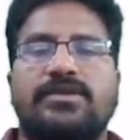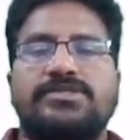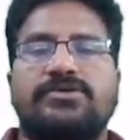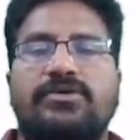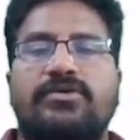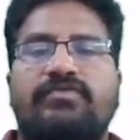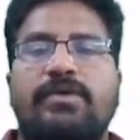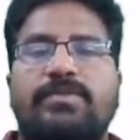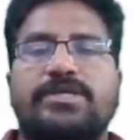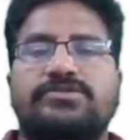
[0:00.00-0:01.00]
So
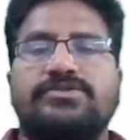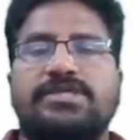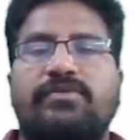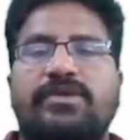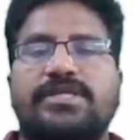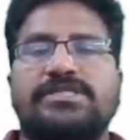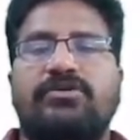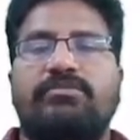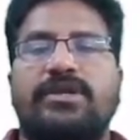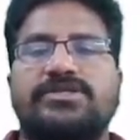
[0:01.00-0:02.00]
5 plus 2, 7.
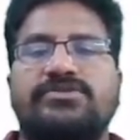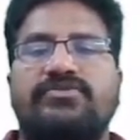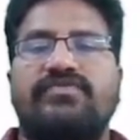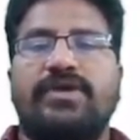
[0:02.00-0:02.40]
7 minus 2,